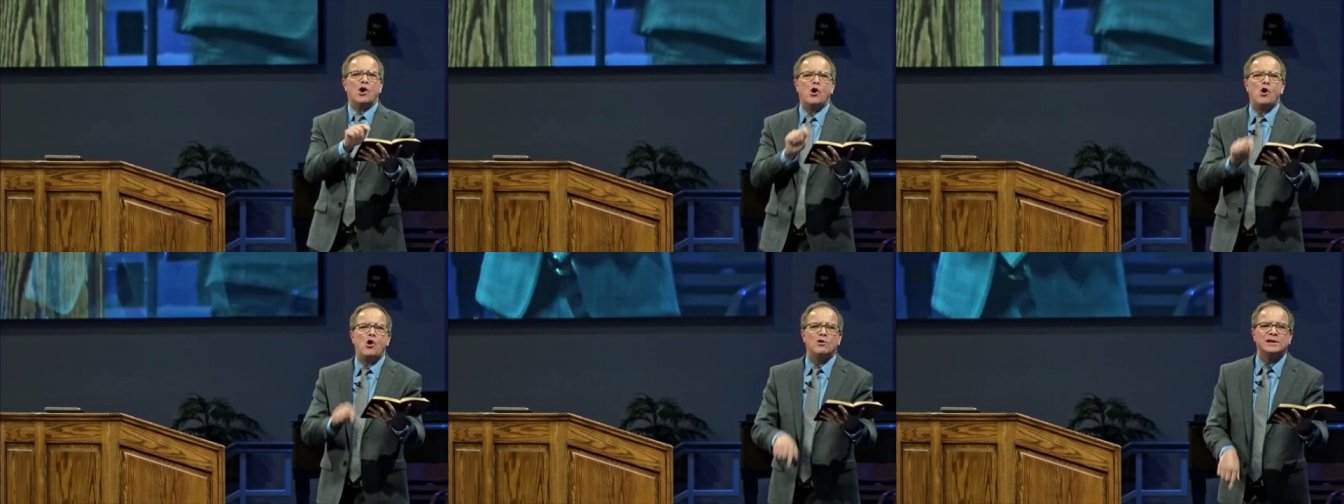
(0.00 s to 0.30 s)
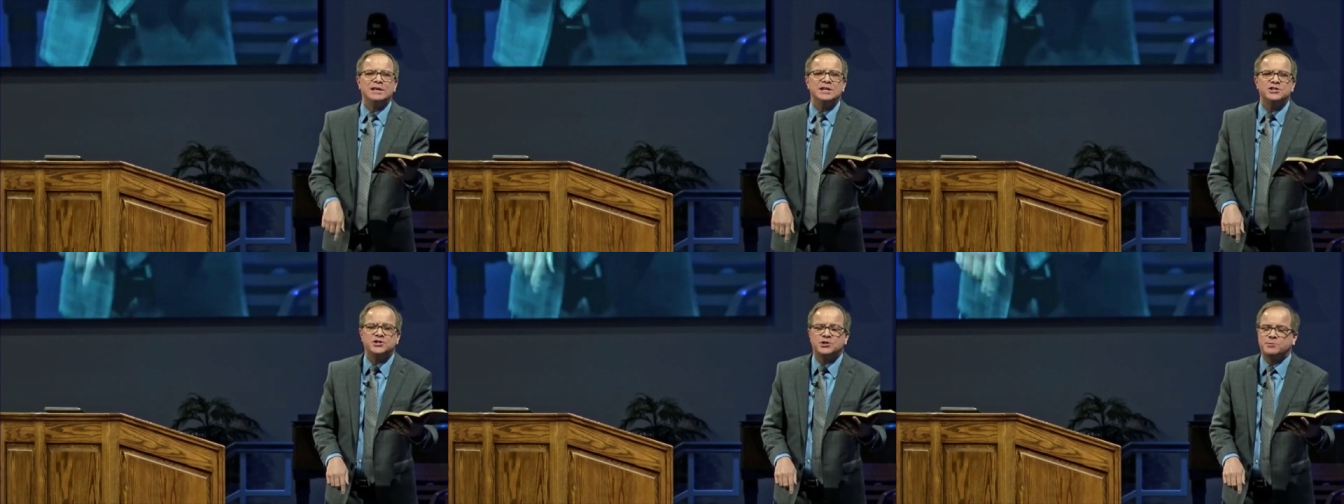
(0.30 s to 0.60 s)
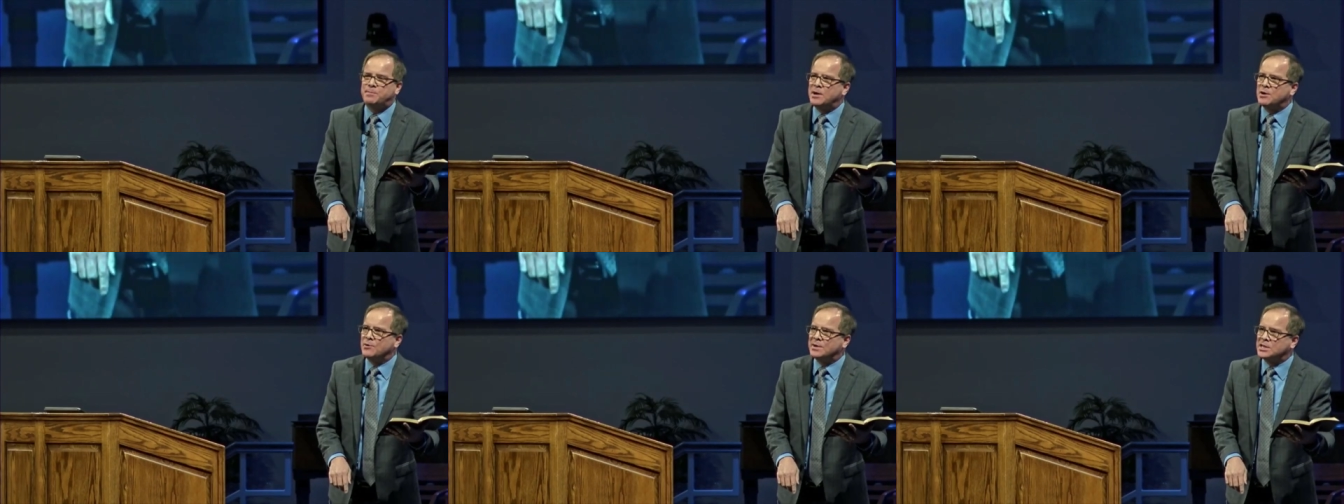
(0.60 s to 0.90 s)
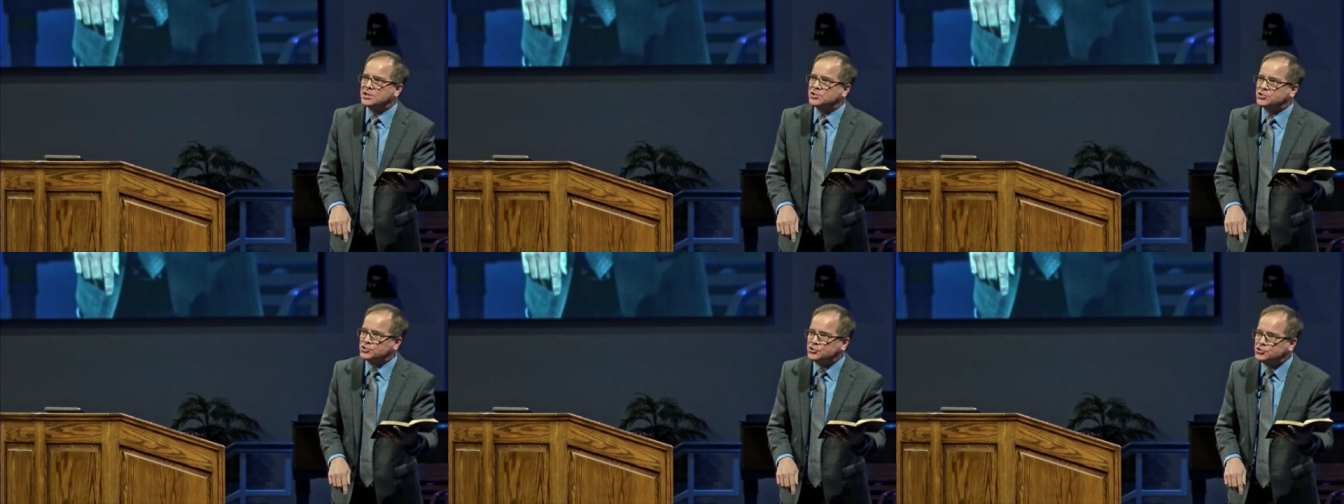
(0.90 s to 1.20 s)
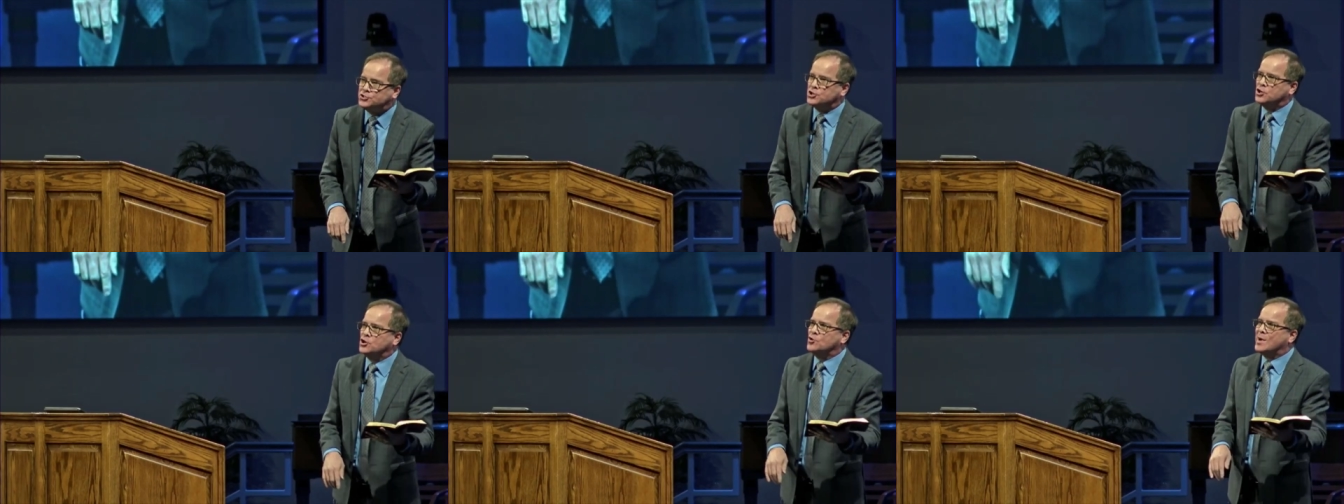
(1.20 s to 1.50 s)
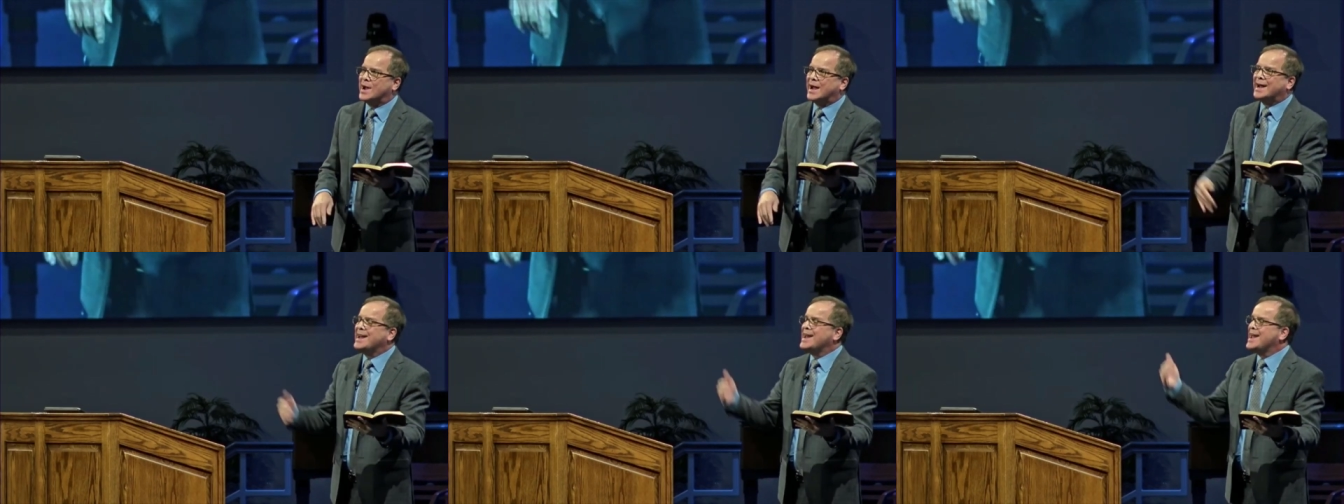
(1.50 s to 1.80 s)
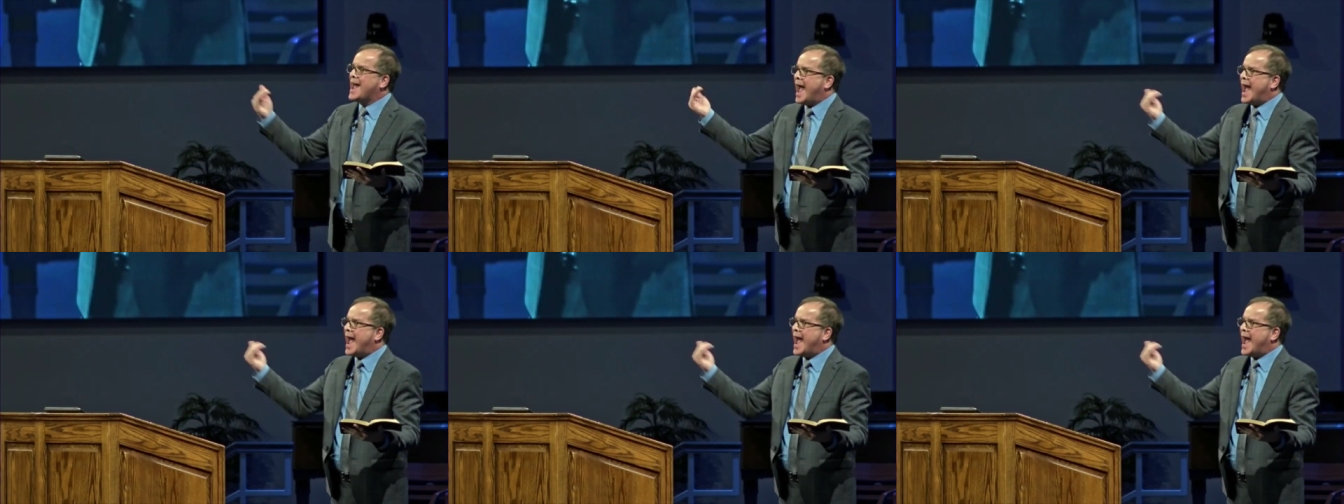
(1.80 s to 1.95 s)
Holy Spirit is doing,